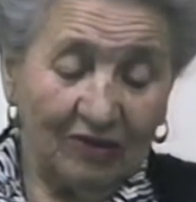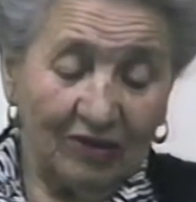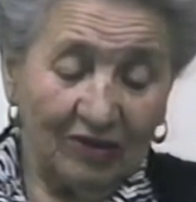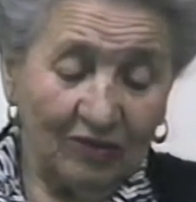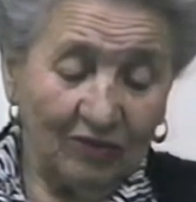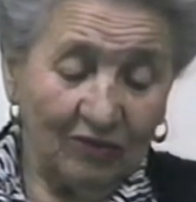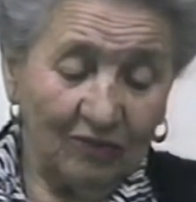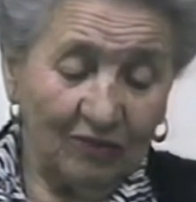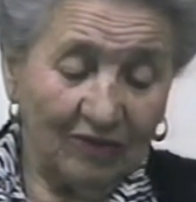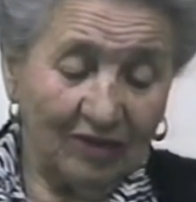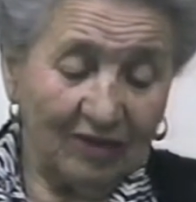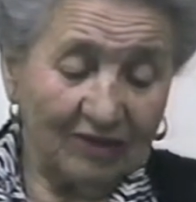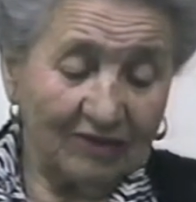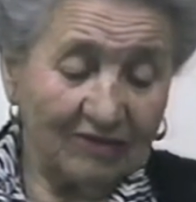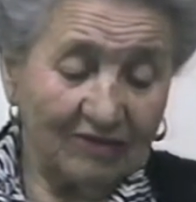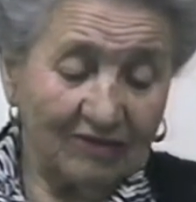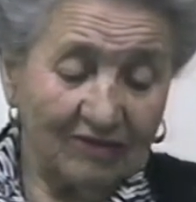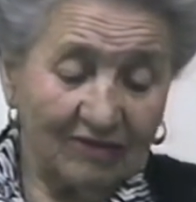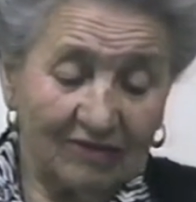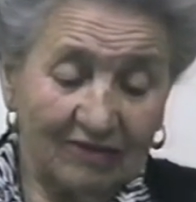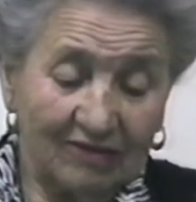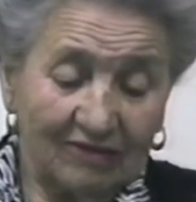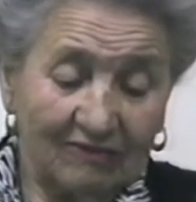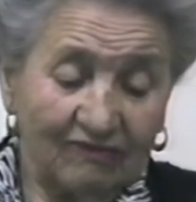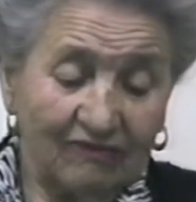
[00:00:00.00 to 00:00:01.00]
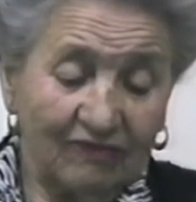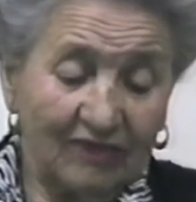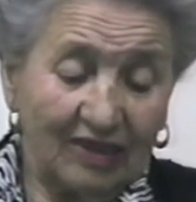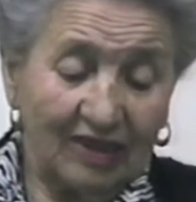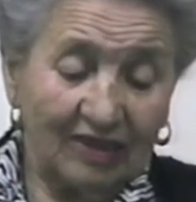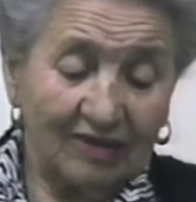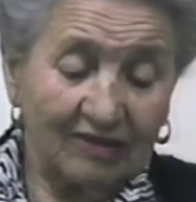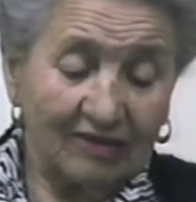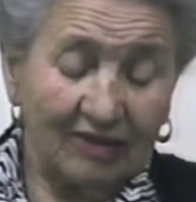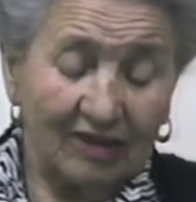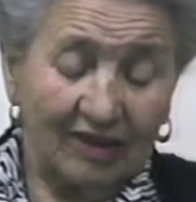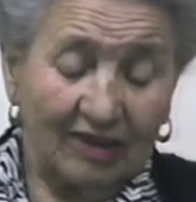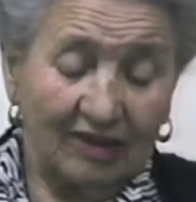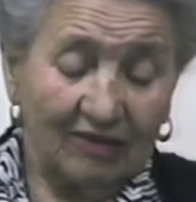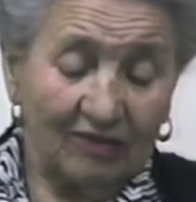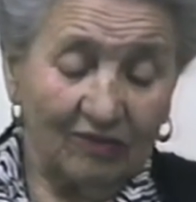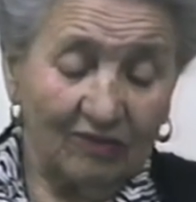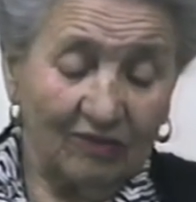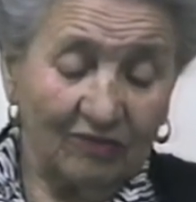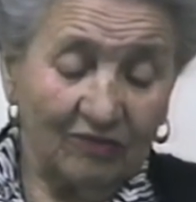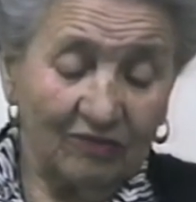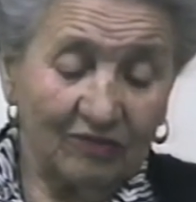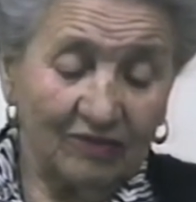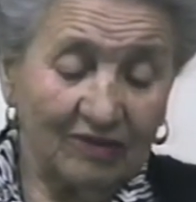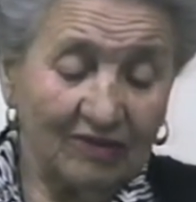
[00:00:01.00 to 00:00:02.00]
were the ones, in fact, I
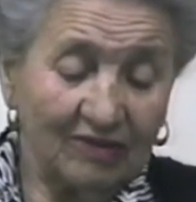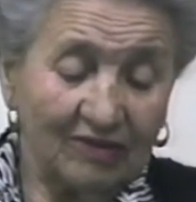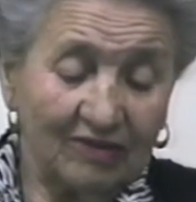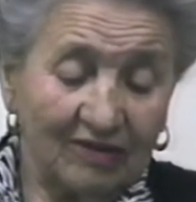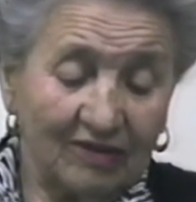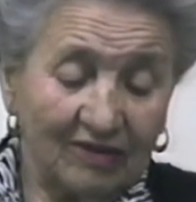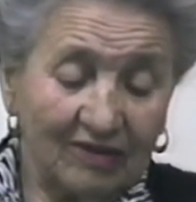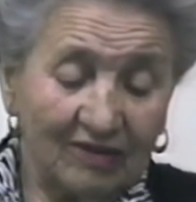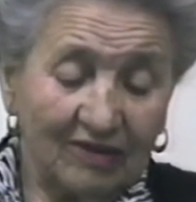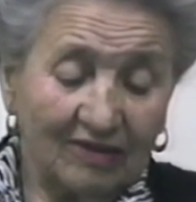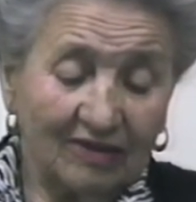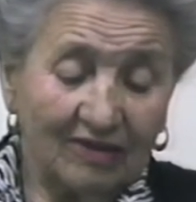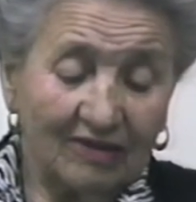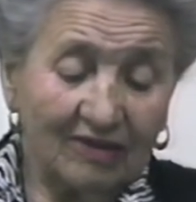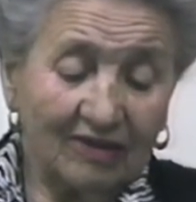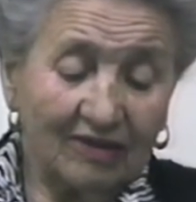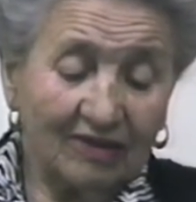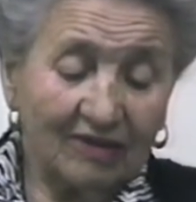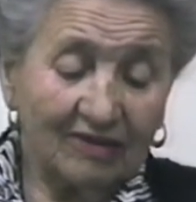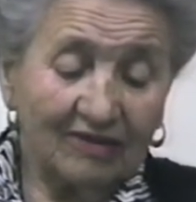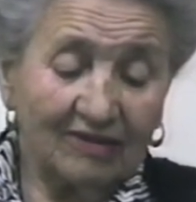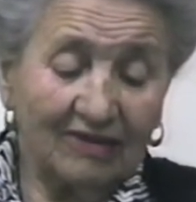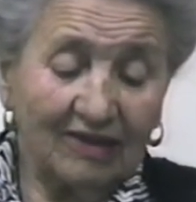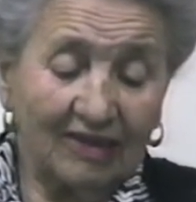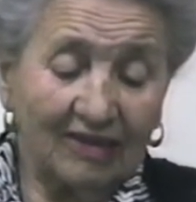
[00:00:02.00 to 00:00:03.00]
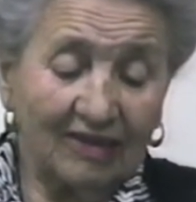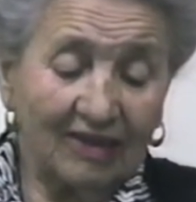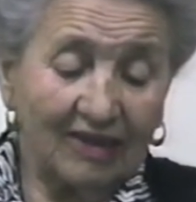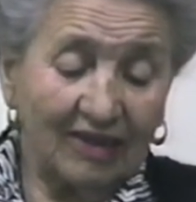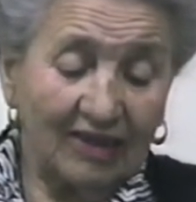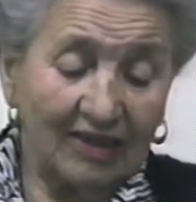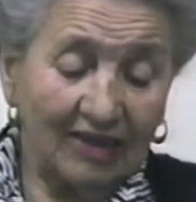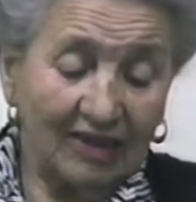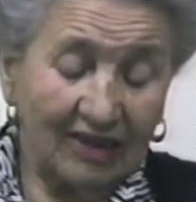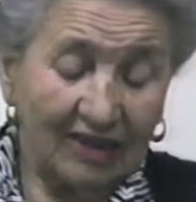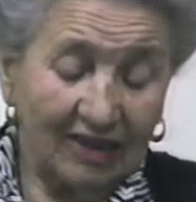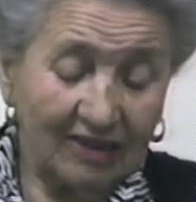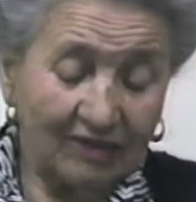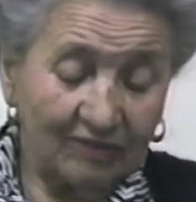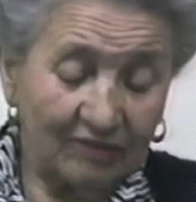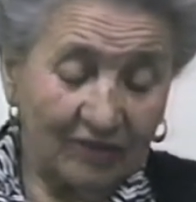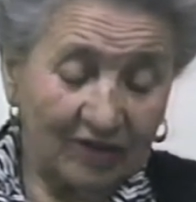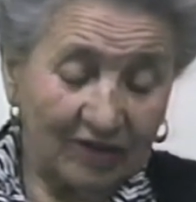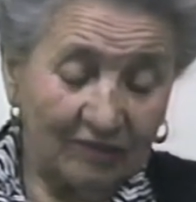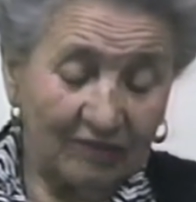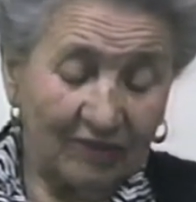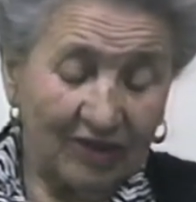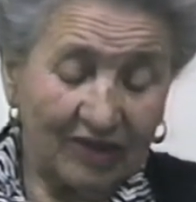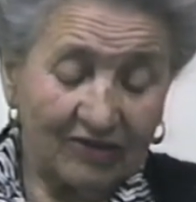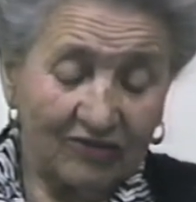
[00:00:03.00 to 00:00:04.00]
always, Zarella had
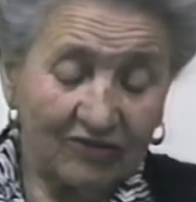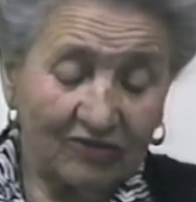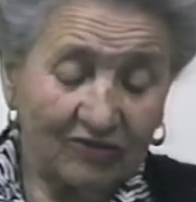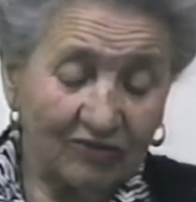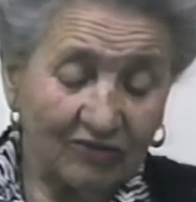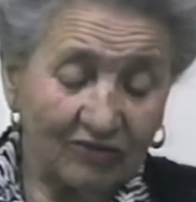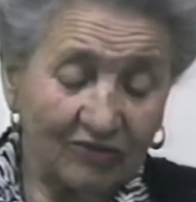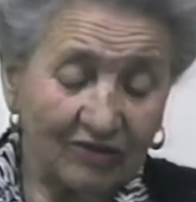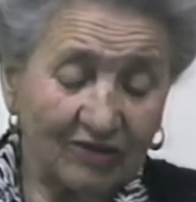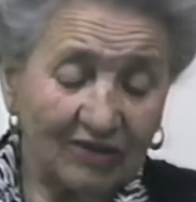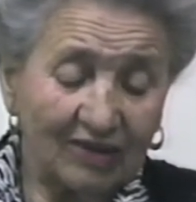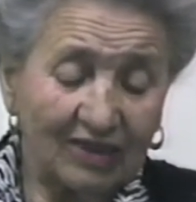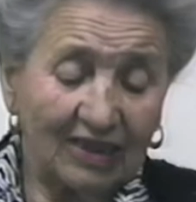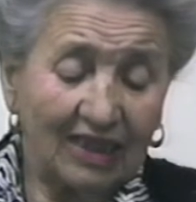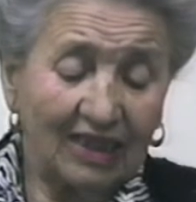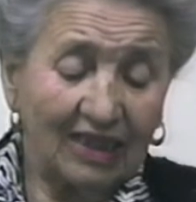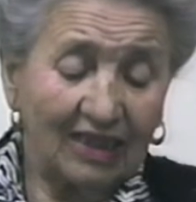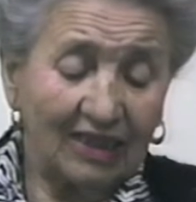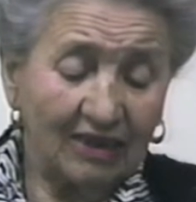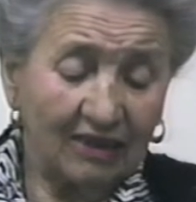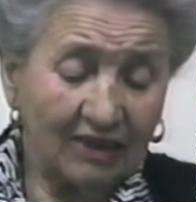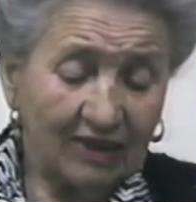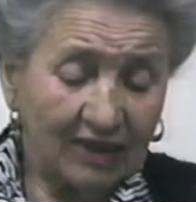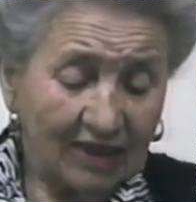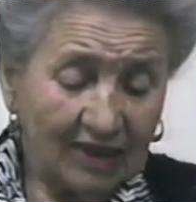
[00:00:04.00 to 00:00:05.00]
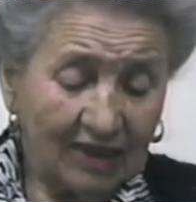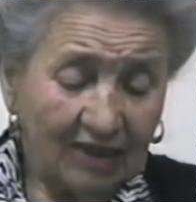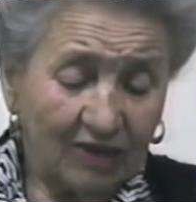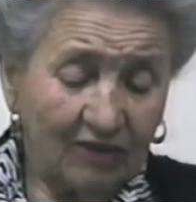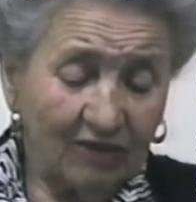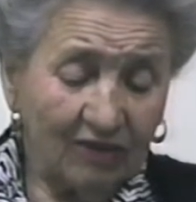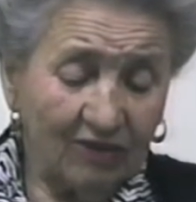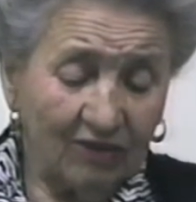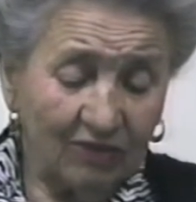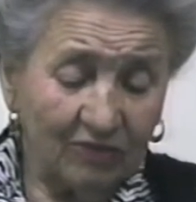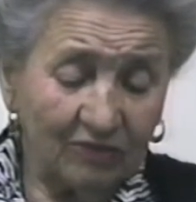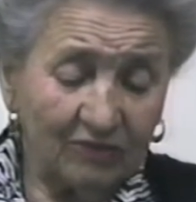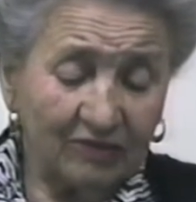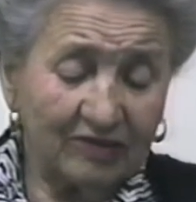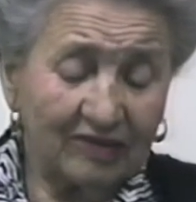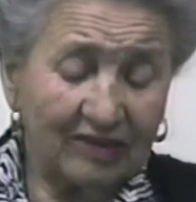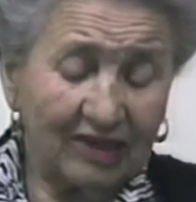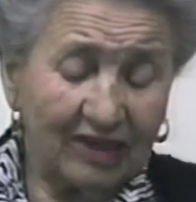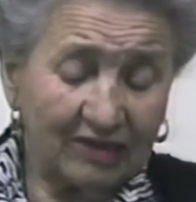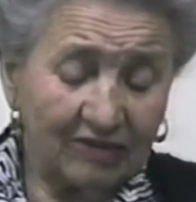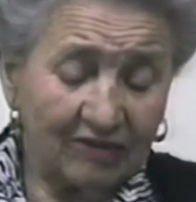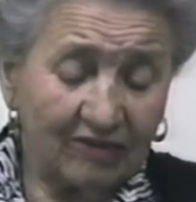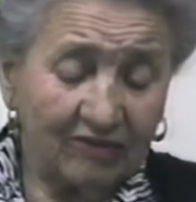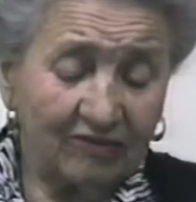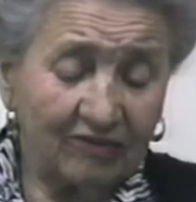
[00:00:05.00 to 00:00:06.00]
been my student. I always
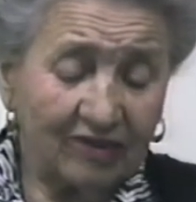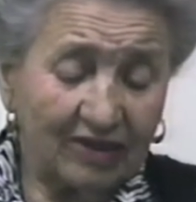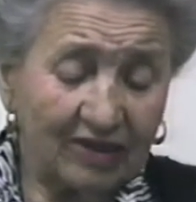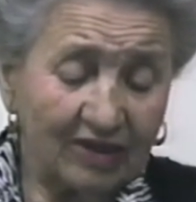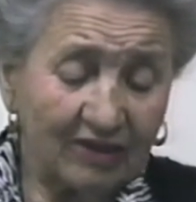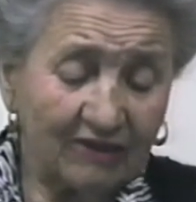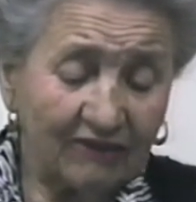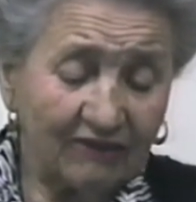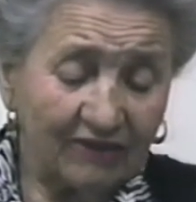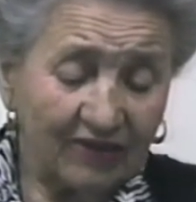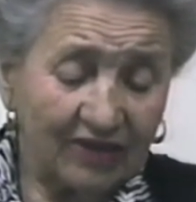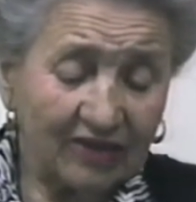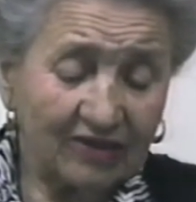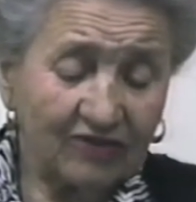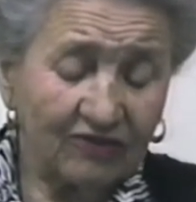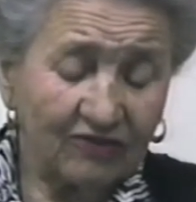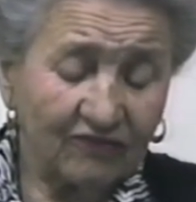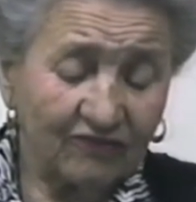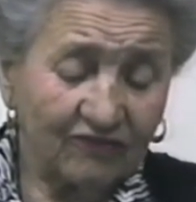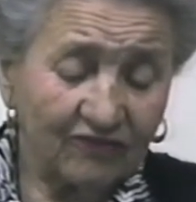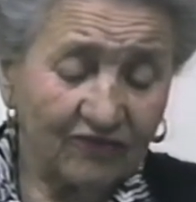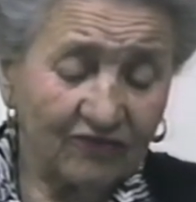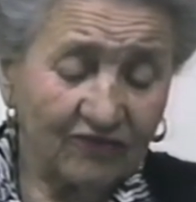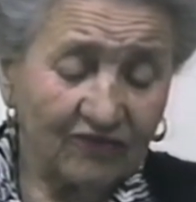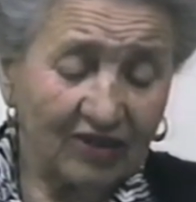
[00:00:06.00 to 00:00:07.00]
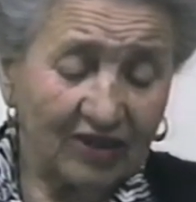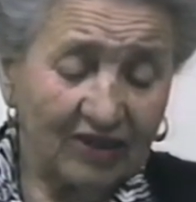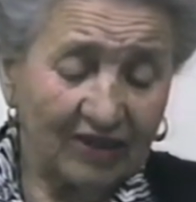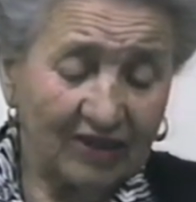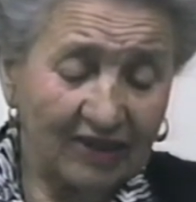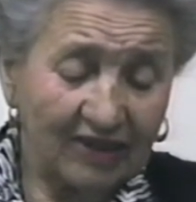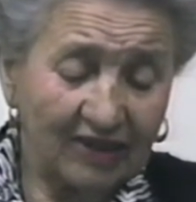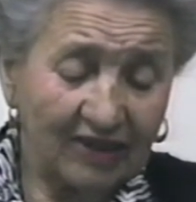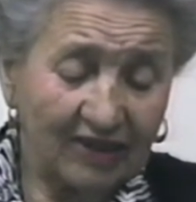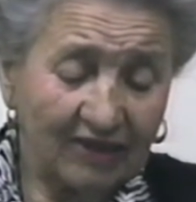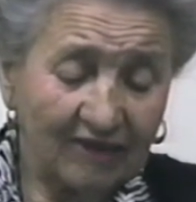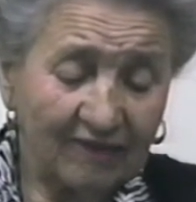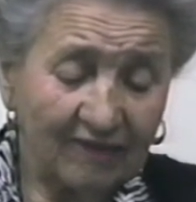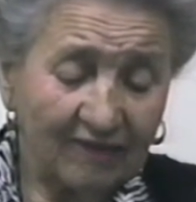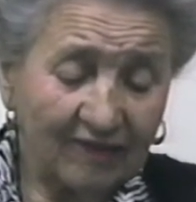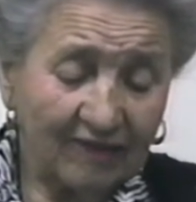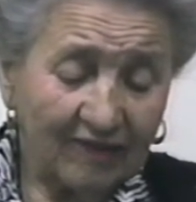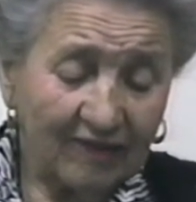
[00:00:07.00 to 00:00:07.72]
had a great affection for Zarella.